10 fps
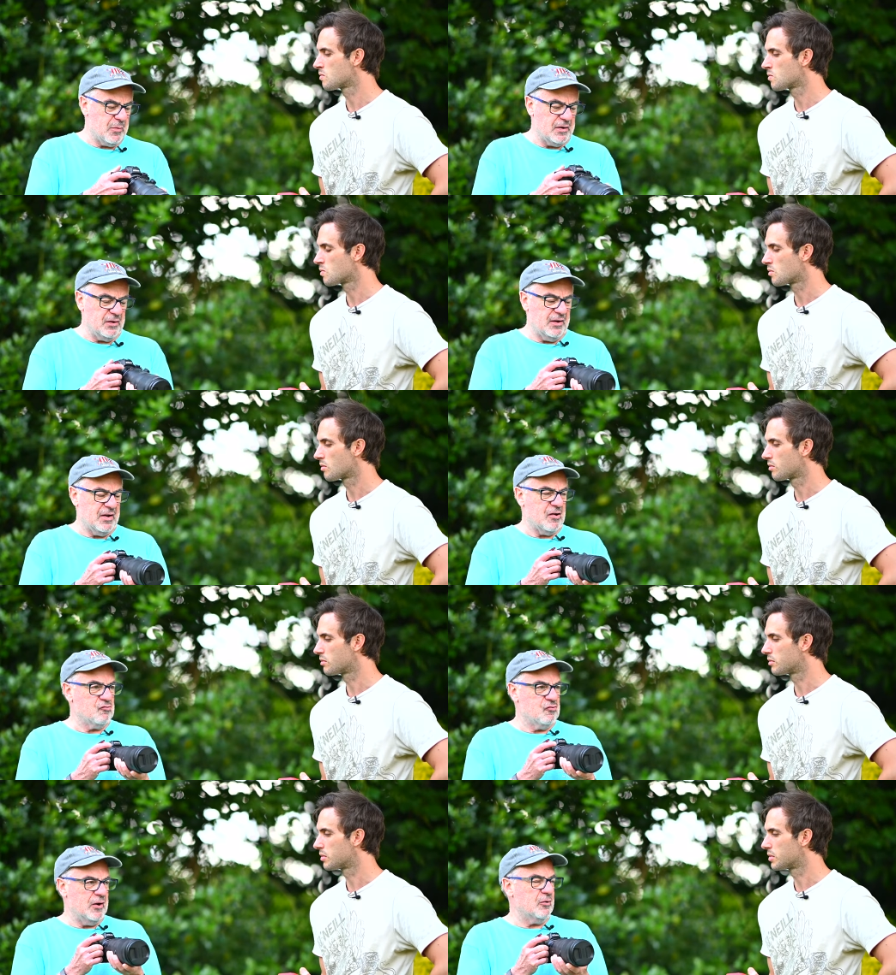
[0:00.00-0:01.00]
Speaker 1: then you can
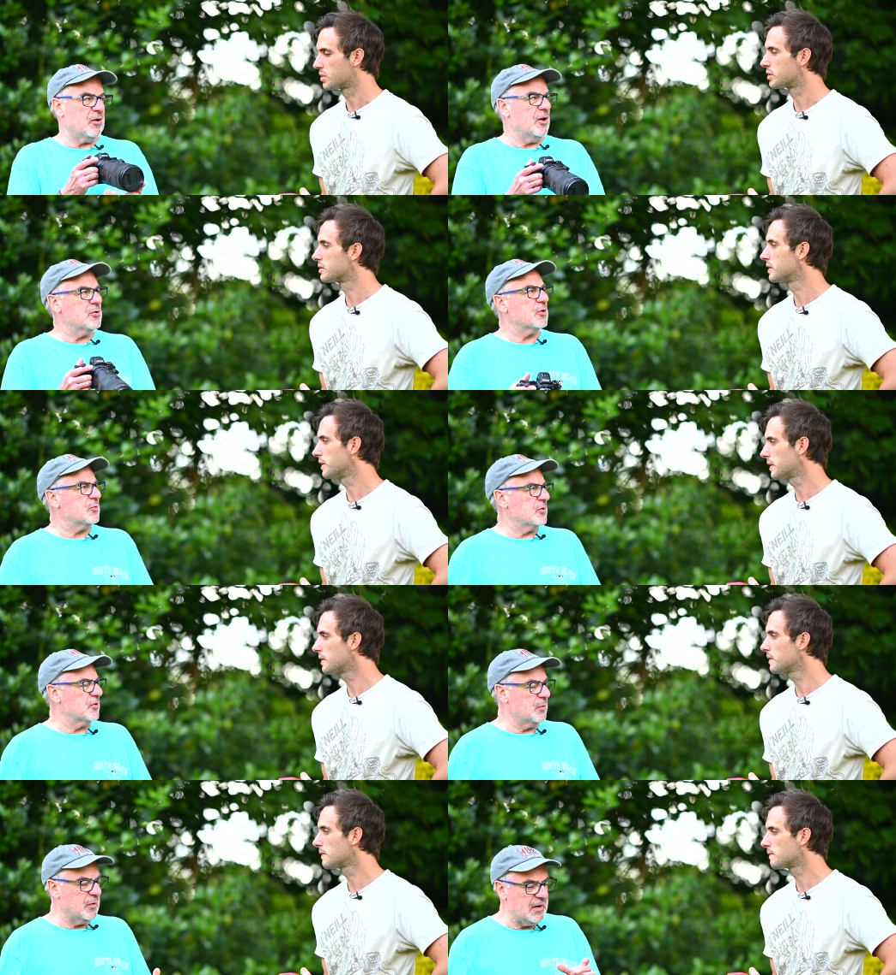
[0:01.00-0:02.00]
get real close yeah.
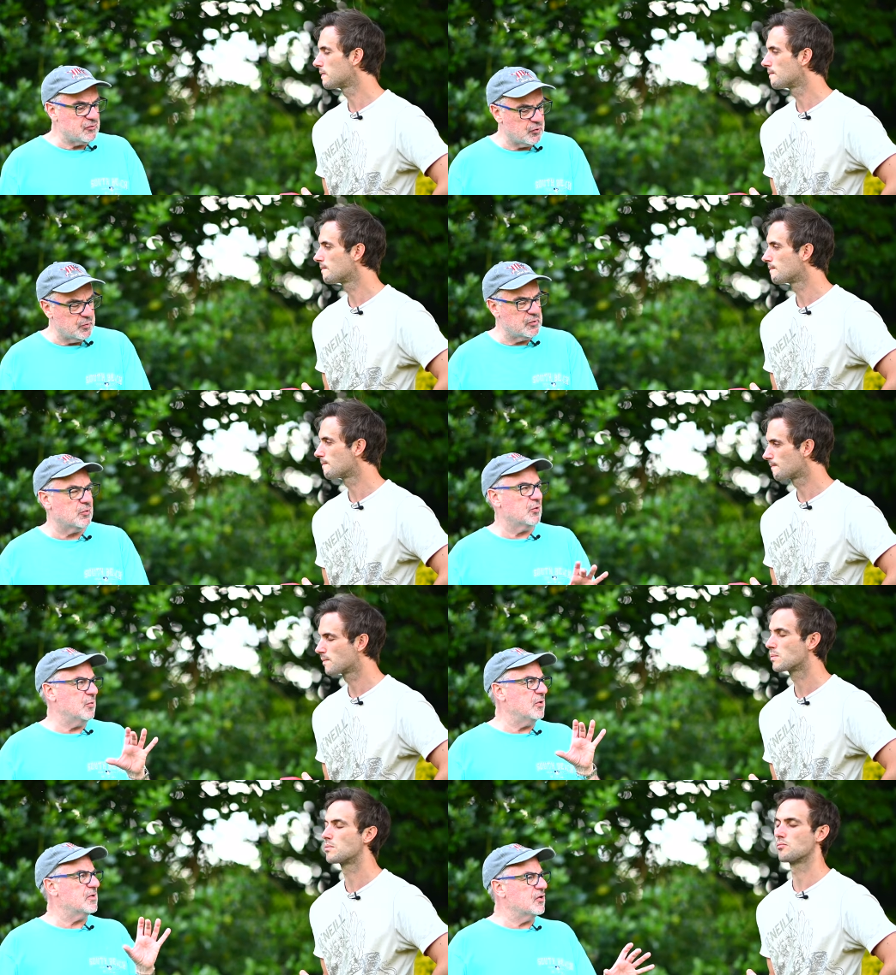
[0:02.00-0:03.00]
to some of the instruments or
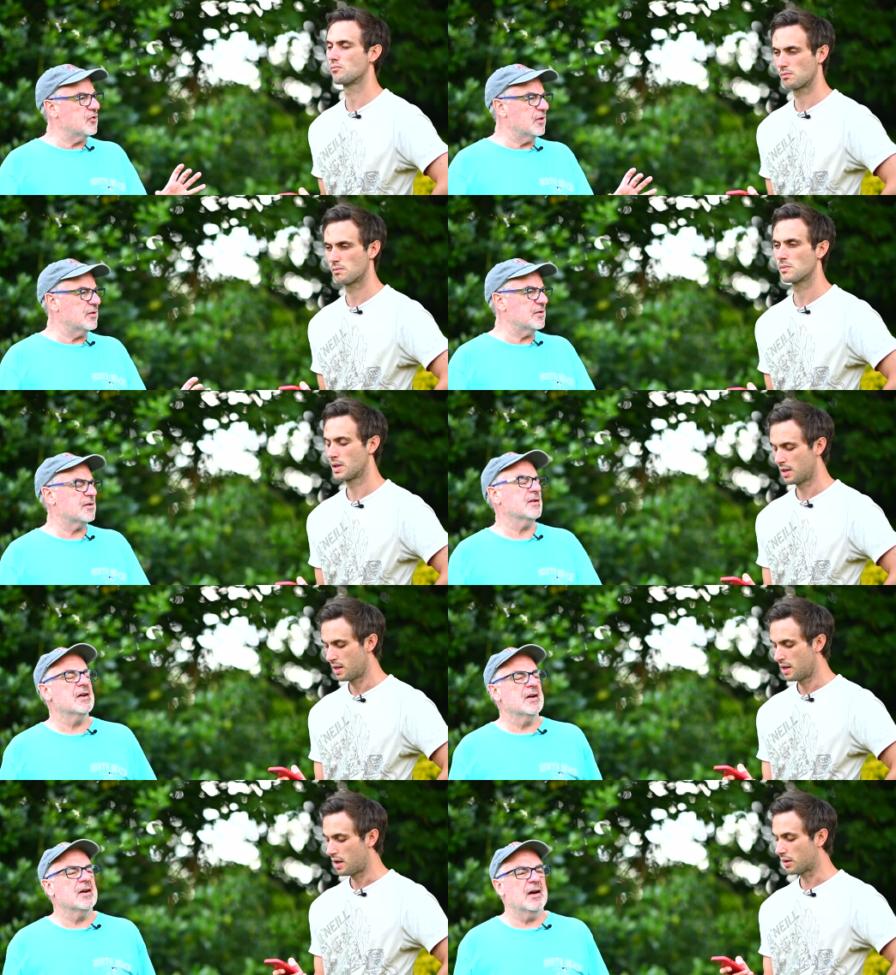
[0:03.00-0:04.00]
the musicians.
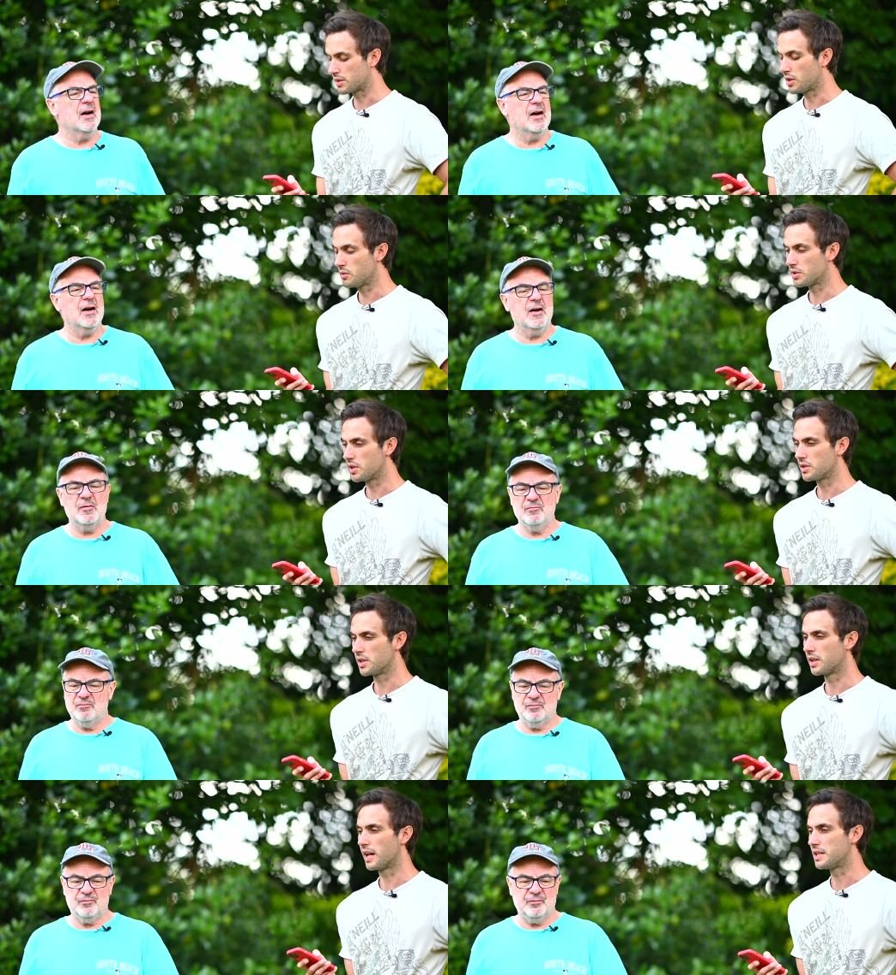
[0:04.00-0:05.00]
Because oh, uh, I was uh,
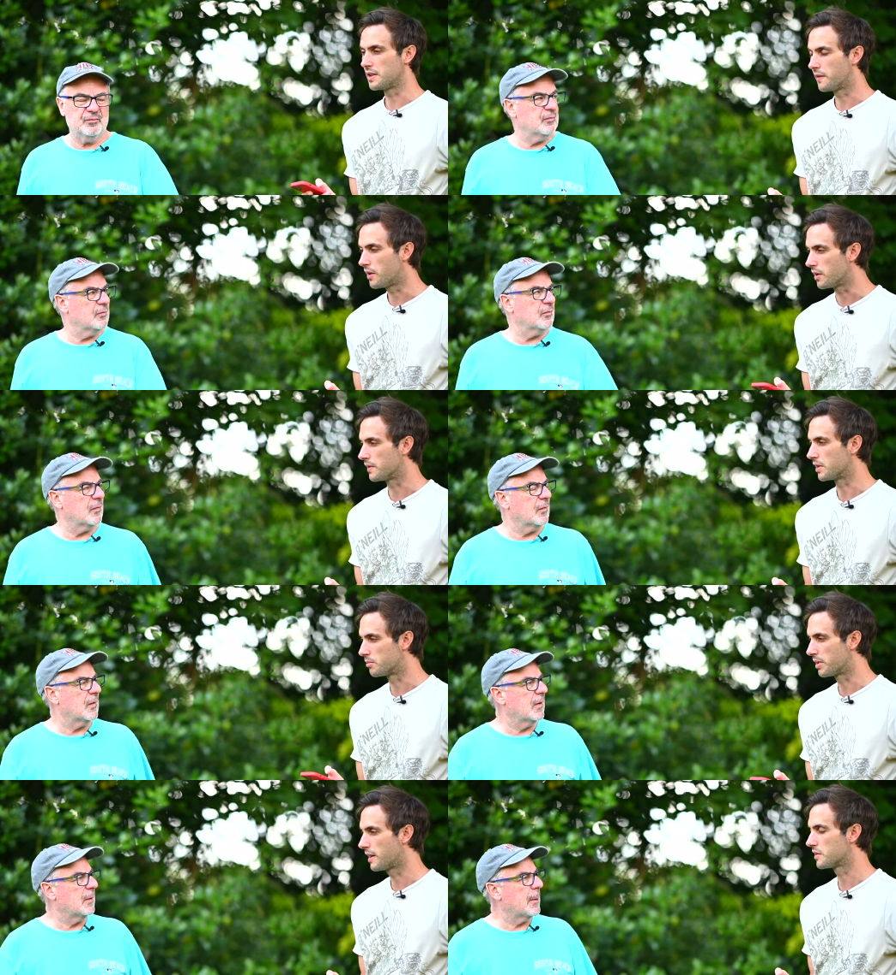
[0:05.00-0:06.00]
using
Speaker 2: a 85 in
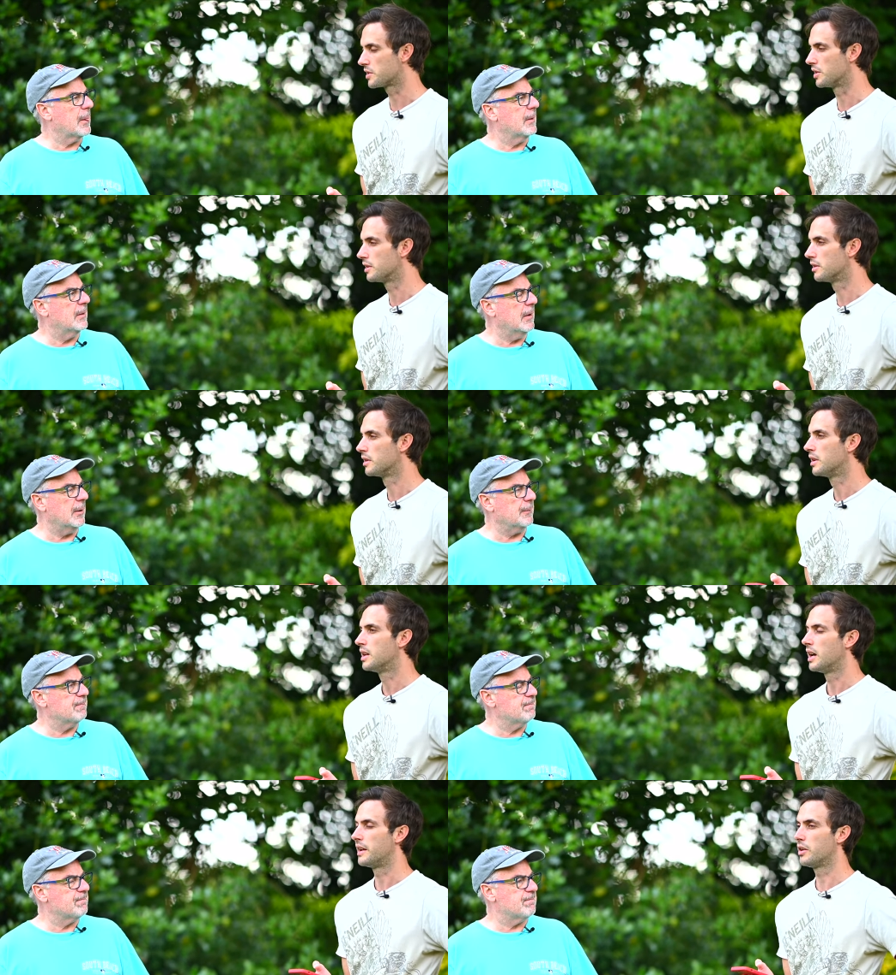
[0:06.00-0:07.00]
comparison. Yeah.
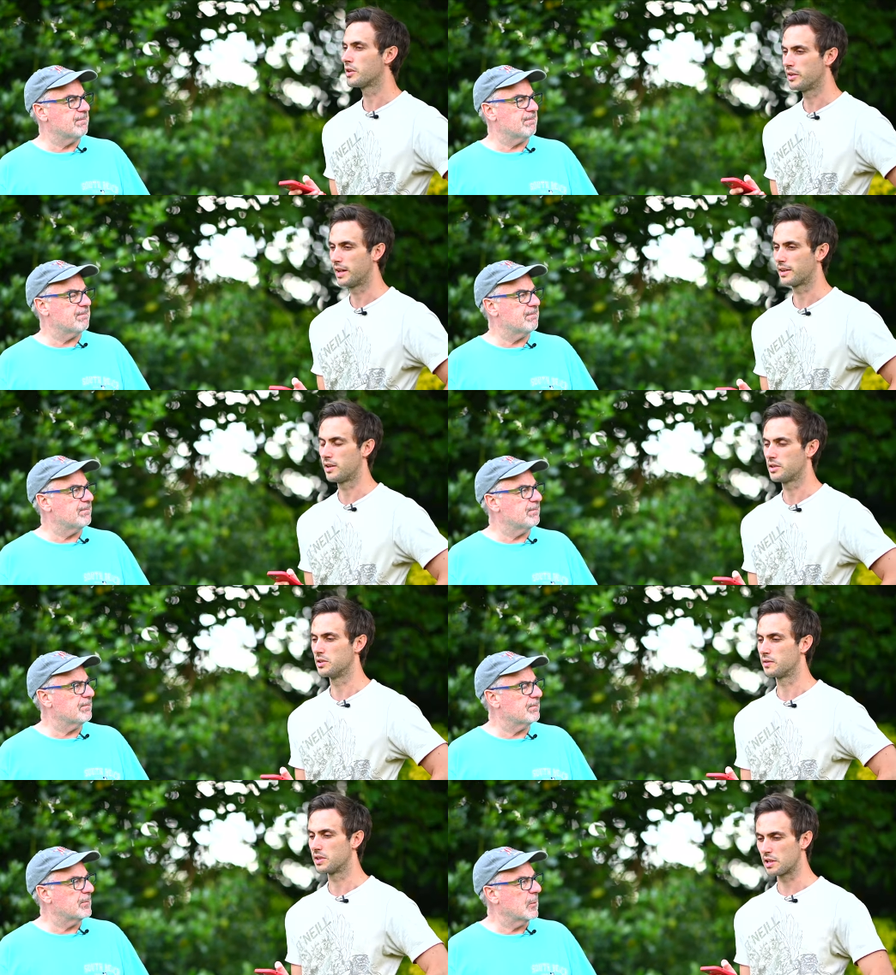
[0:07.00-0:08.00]
And I couldn't get
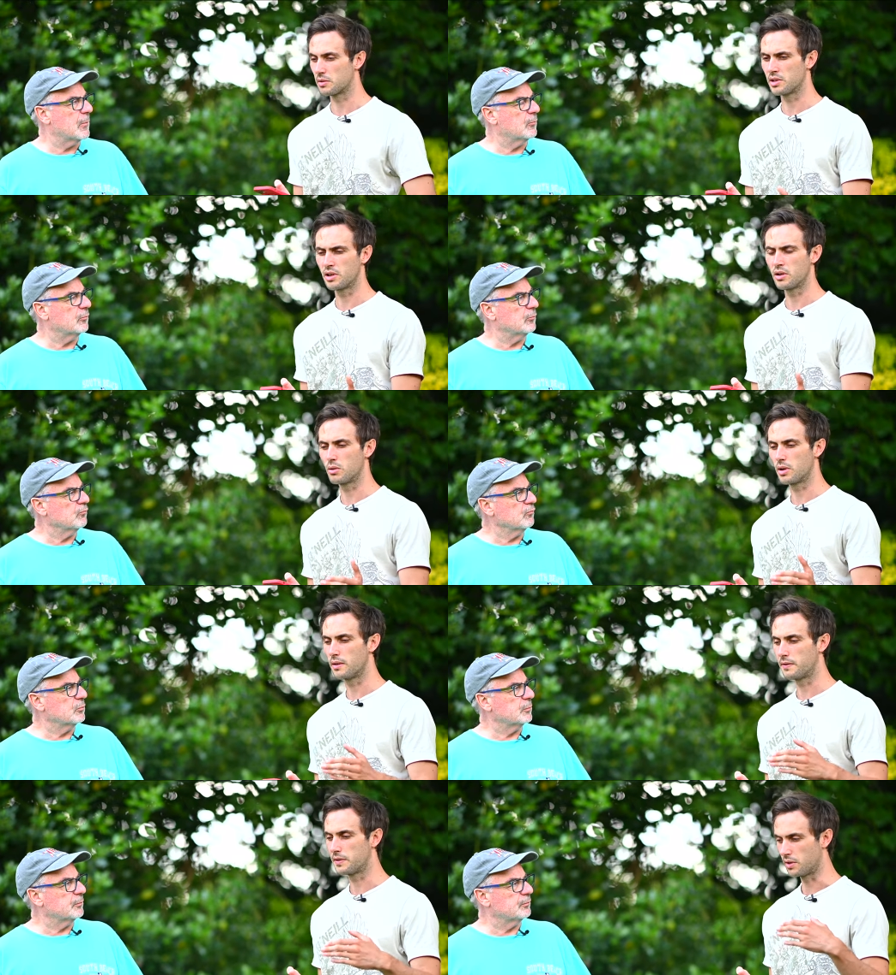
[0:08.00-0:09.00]
close enough because there was no
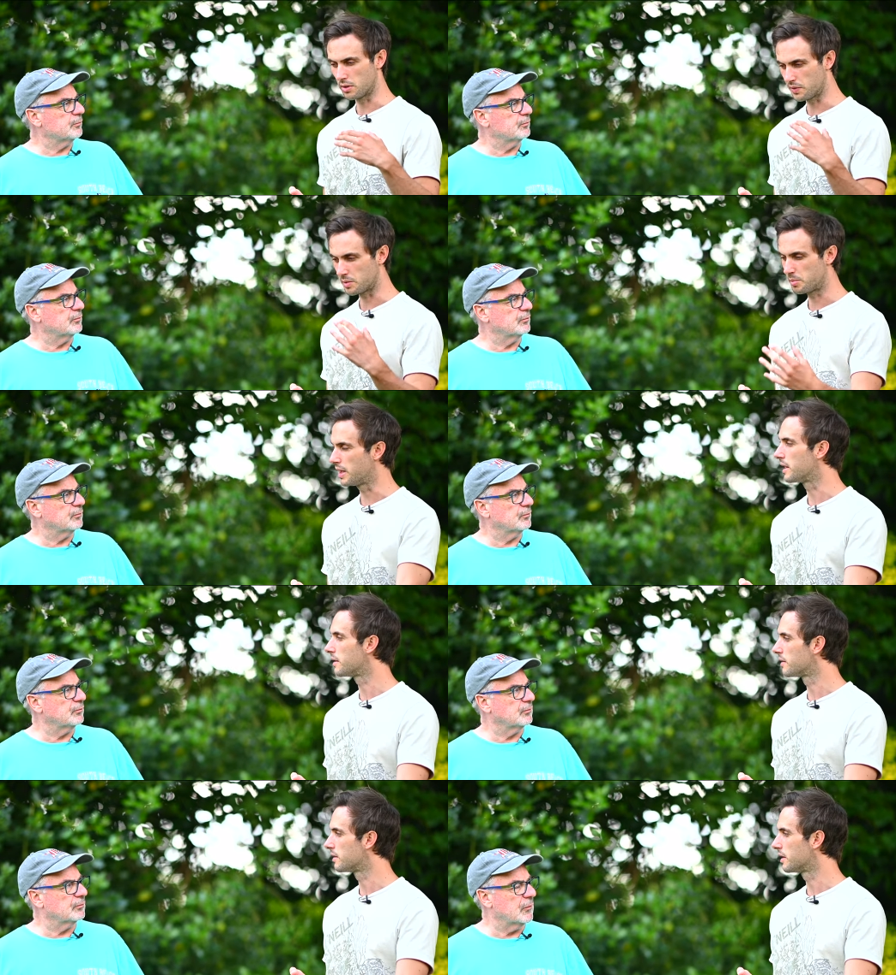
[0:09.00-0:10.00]
uh, photographer's pit
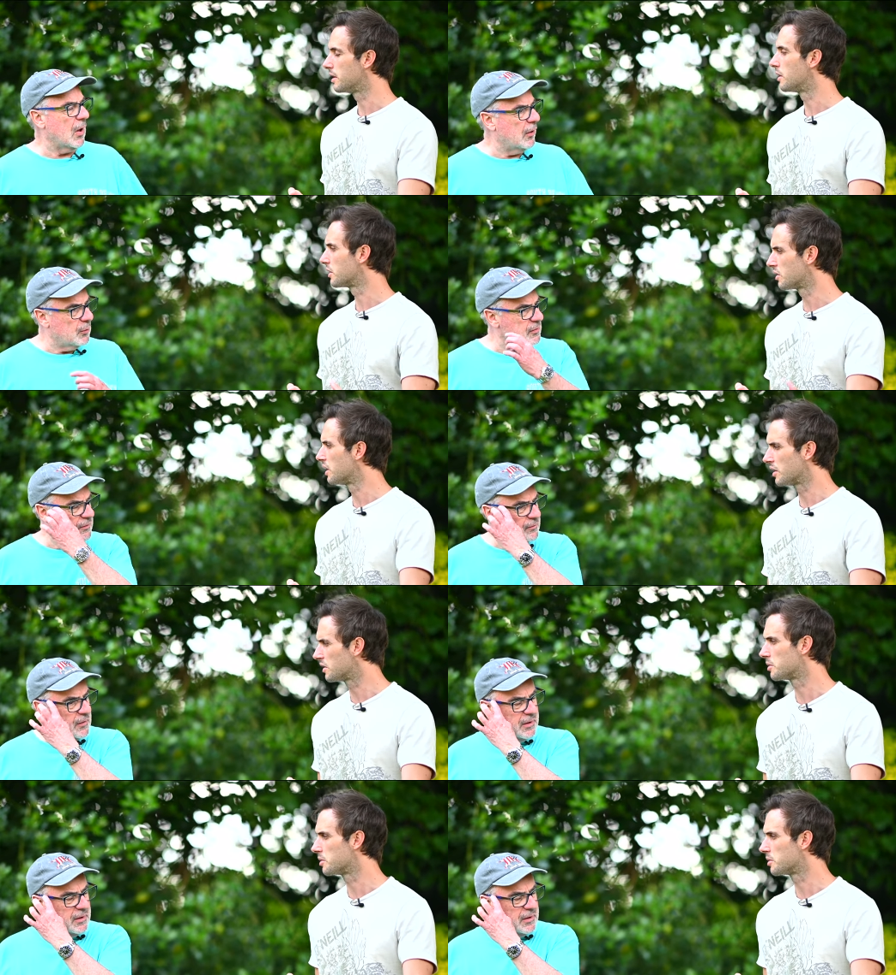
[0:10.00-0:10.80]
no, the gutter